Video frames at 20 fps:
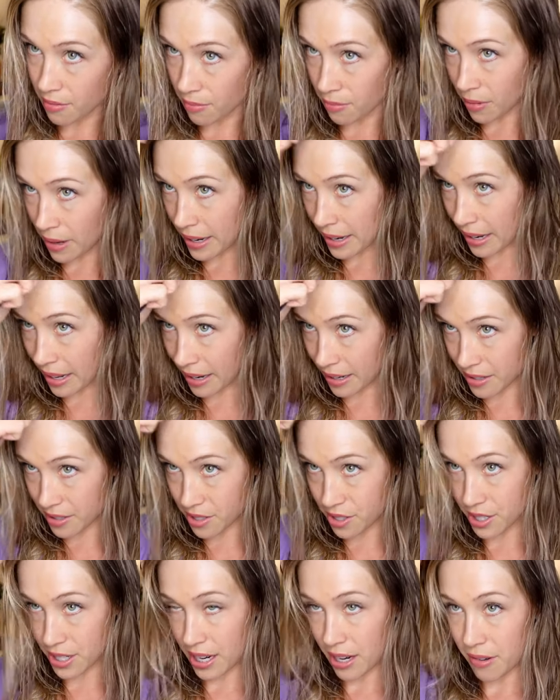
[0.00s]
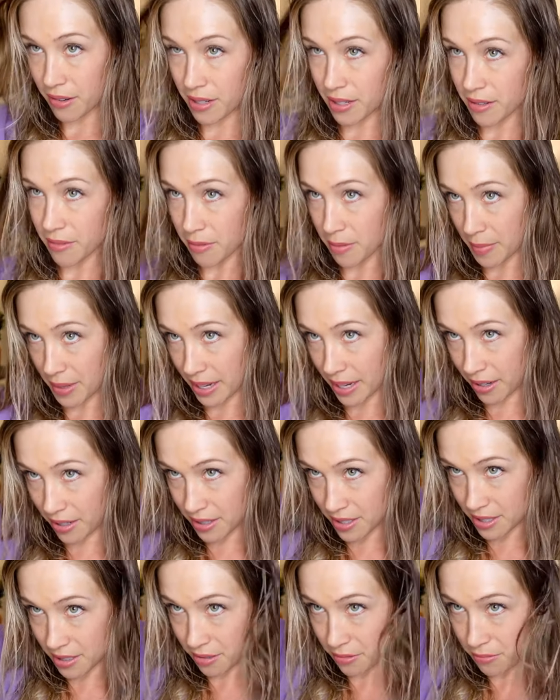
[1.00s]
right out of the shower when my hair is
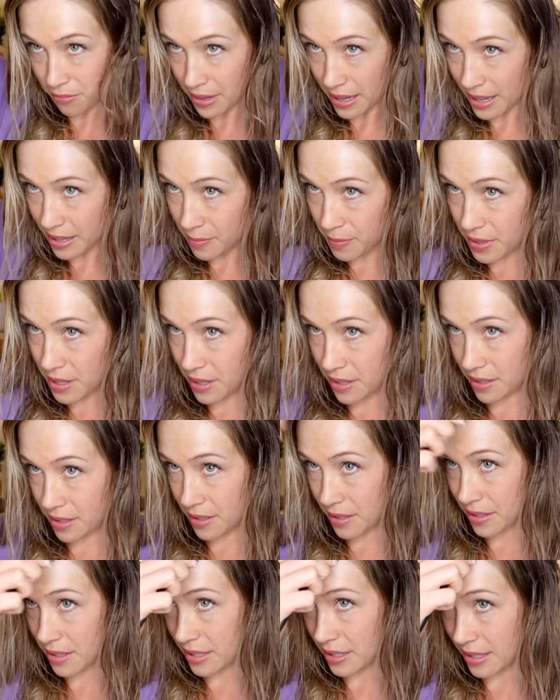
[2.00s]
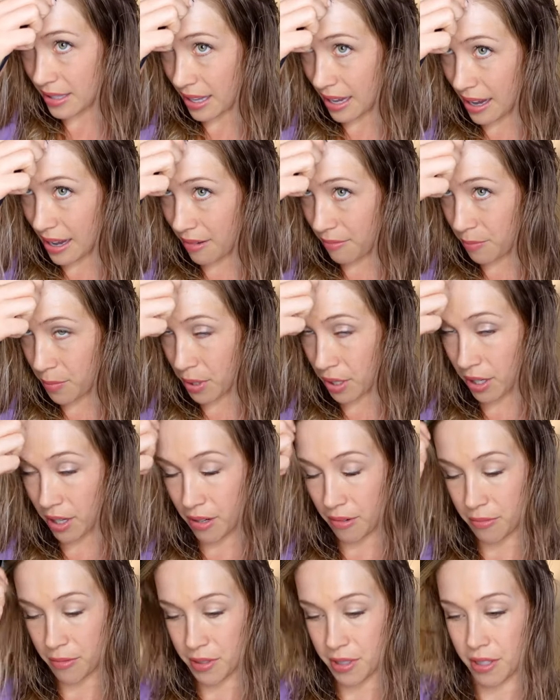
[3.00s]
still wet because that
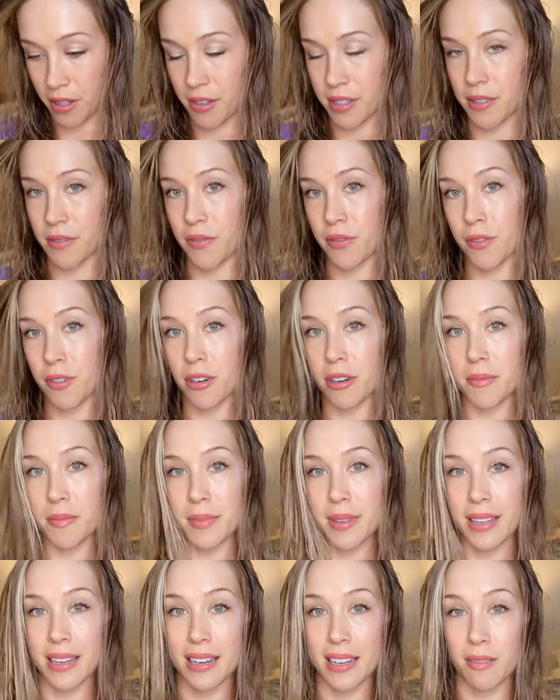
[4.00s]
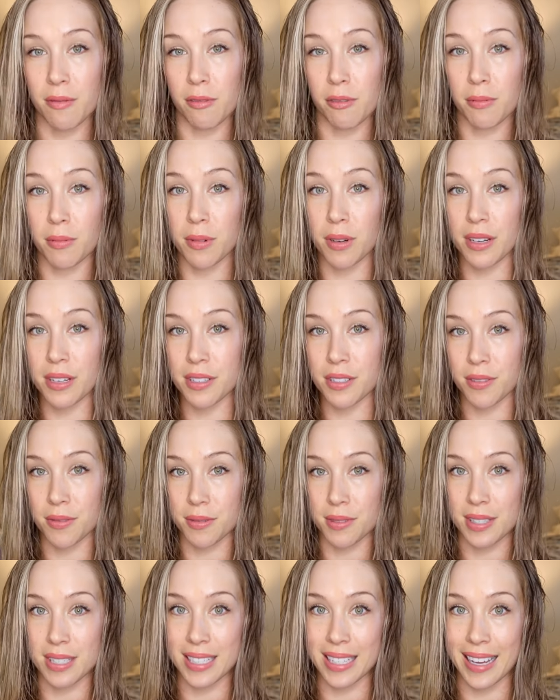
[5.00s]
part will start to form and it will want to
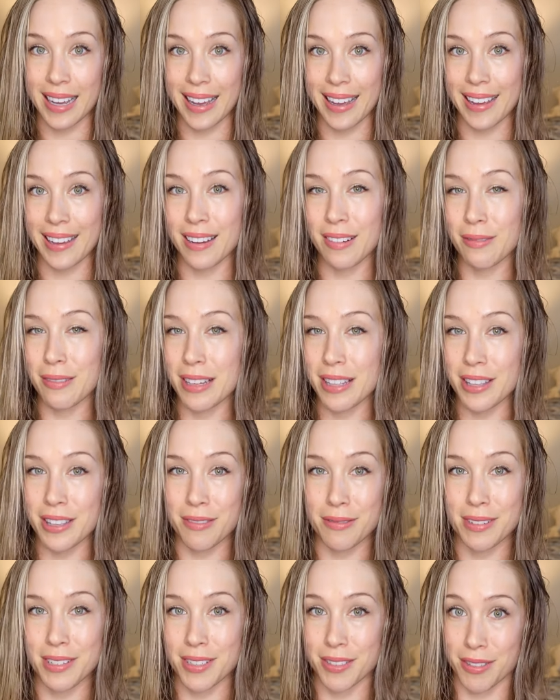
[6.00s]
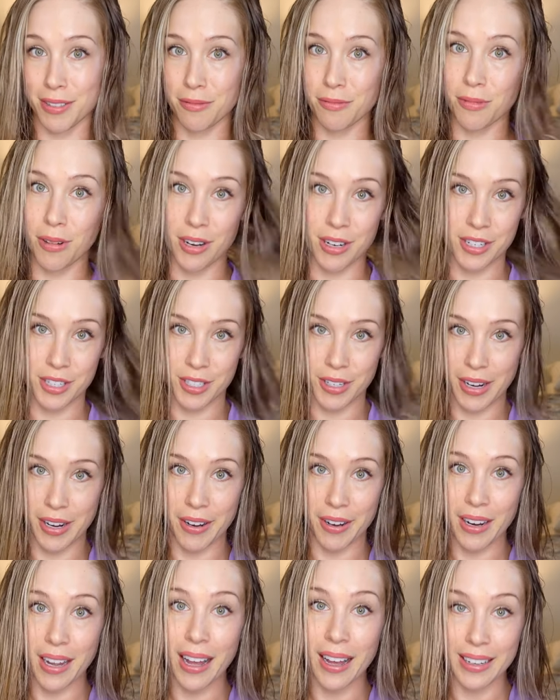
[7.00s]
stay with you until you wash your
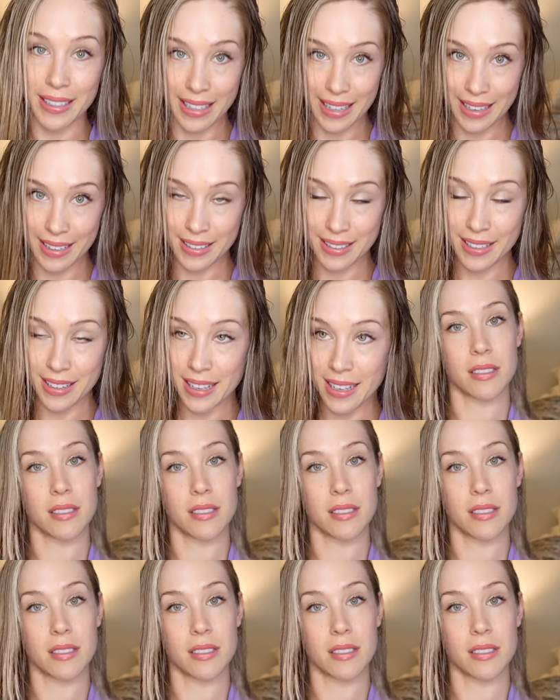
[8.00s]
hair again